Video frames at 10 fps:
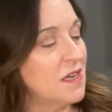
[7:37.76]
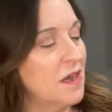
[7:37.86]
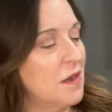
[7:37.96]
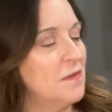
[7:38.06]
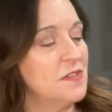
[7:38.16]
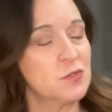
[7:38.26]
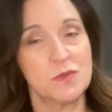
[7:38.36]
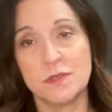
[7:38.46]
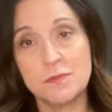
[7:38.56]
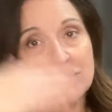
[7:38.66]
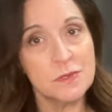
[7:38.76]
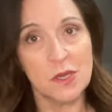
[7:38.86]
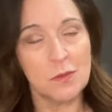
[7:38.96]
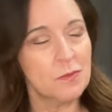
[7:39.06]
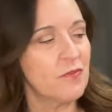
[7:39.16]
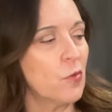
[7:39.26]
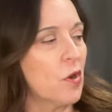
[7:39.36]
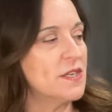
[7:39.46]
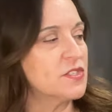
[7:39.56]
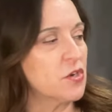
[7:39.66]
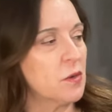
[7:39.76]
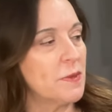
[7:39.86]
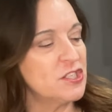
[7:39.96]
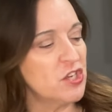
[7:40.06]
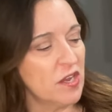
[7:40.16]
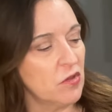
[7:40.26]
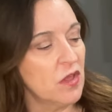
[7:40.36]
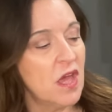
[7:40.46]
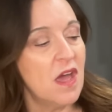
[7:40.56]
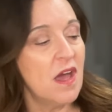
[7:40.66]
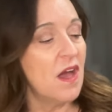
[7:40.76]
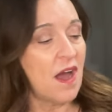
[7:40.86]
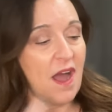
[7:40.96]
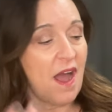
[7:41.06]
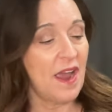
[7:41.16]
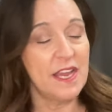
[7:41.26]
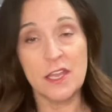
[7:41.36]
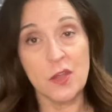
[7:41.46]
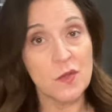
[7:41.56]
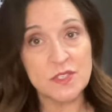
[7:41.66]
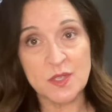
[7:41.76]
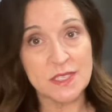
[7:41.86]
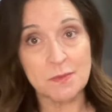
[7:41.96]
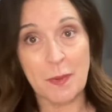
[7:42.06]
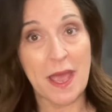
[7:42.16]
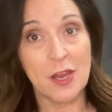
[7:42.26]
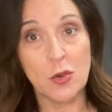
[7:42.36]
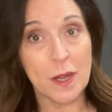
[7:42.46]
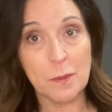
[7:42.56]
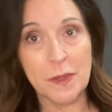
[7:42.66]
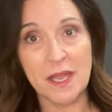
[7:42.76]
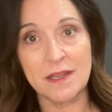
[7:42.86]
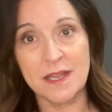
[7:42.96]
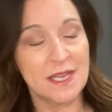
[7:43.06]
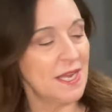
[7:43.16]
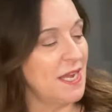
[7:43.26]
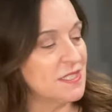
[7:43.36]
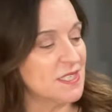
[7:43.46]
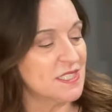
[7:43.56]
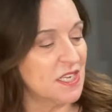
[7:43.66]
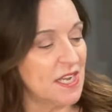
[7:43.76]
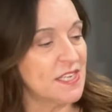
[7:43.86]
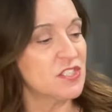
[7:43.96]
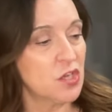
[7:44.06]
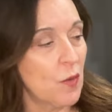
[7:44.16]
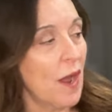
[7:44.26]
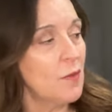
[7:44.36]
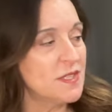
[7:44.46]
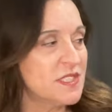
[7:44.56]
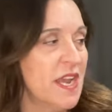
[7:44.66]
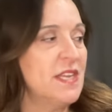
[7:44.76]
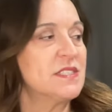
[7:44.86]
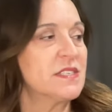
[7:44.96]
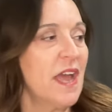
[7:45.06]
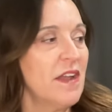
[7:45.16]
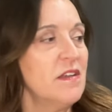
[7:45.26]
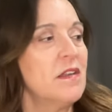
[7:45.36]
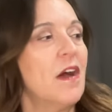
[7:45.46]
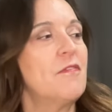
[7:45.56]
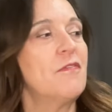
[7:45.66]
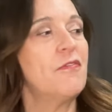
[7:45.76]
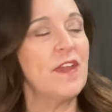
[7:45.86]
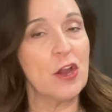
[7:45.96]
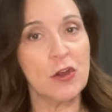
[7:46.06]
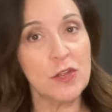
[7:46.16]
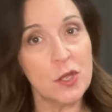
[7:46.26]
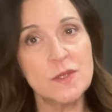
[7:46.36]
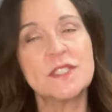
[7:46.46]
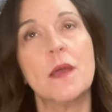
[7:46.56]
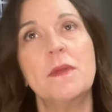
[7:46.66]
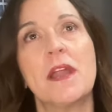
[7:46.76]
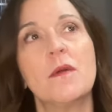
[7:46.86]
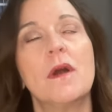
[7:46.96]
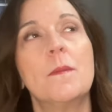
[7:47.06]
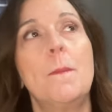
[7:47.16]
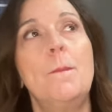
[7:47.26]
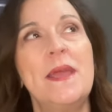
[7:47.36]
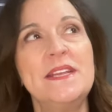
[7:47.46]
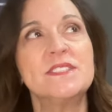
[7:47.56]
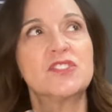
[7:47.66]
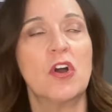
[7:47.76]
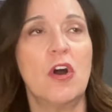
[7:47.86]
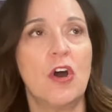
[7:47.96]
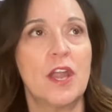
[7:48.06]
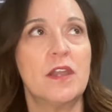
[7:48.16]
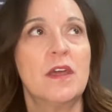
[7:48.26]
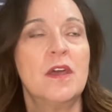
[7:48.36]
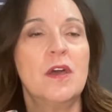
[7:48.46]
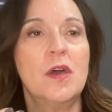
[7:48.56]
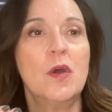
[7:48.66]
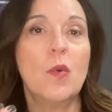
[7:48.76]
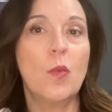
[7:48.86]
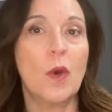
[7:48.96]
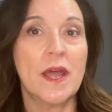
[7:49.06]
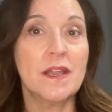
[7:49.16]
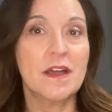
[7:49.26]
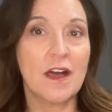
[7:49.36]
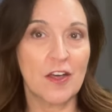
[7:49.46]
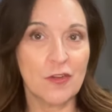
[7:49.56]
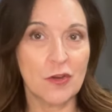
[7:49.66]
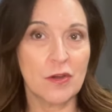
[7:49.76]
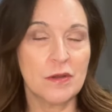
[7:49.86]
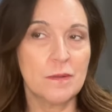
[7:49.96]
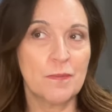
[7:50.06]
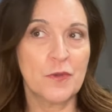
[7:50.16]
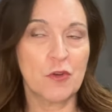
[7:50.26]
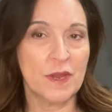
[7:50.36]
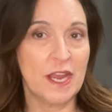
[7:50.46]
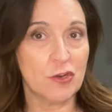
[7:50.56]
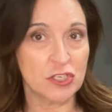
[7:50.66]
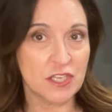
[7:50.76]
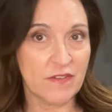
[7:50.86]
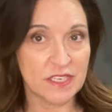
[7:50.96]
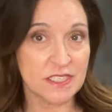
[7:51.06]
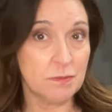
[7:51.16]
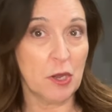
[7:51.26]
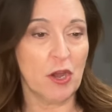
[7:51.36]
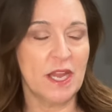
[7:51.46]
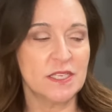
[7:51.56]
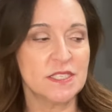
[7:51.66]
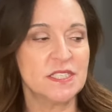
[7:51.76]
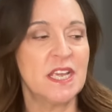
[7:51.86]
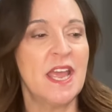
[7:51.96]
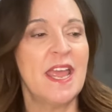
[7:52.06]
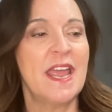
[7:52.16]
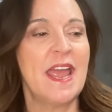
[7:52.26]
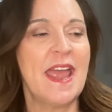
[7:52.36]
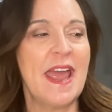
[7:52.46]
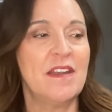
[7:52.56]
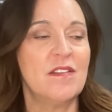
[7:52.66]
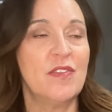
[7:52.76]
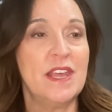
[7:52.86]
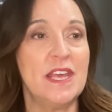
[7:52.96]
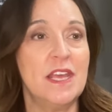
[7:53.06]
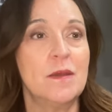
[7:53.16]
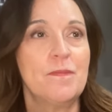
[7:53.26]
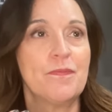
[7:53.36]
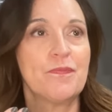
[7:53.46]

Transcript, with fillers: uh, and this was, you know, before I started my channel, I used this bag quite a bit in Kansas City. So I would say it's gotten a fair use. I mean, I, based on what other creators have experienced and the